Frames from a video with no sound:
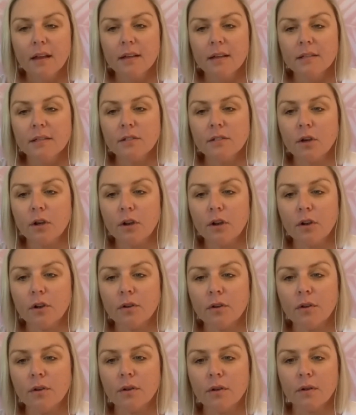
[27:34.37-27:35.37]

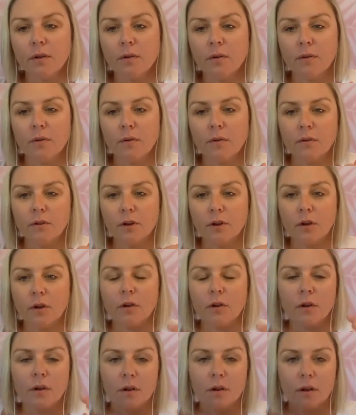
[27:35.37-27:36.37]
So, you know,
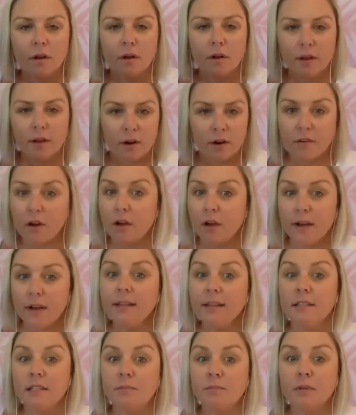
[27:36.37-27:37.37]
and I've
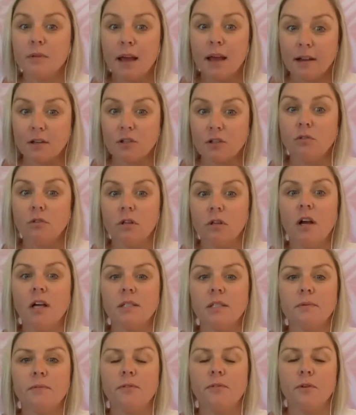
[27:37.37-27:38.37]
had this with actual
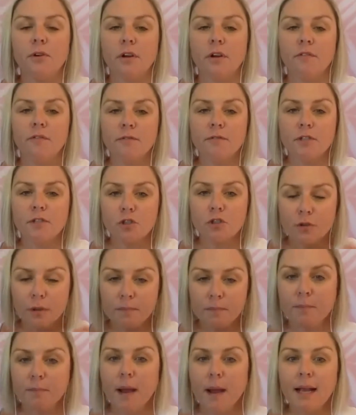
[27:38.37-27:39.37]
clients before, and I've
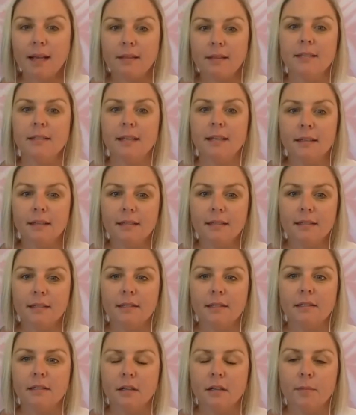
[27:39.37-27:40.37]
stripped back the selling
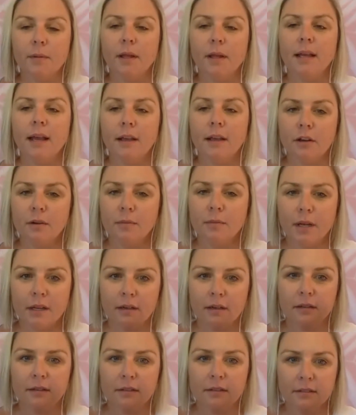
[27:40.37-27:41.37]
system. I'm like, hang on a
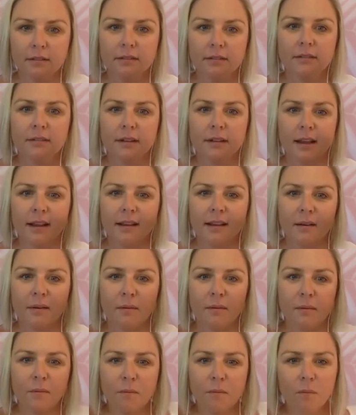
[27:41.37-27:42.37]
minute, like
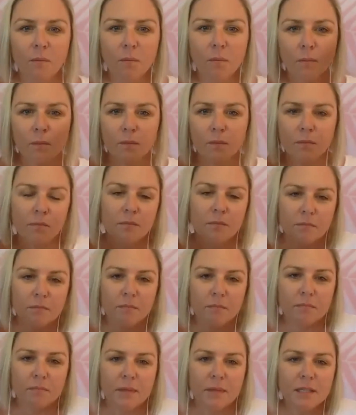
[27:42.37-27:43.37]

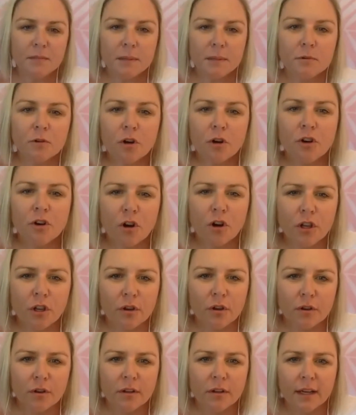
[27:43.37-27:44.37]
these people don't know
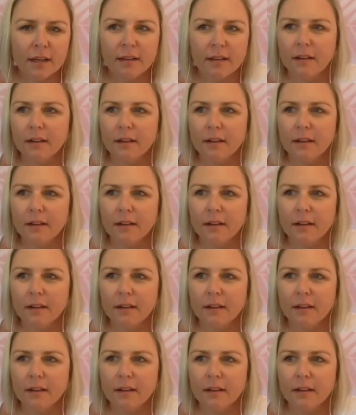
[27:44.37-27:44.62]
you. Like,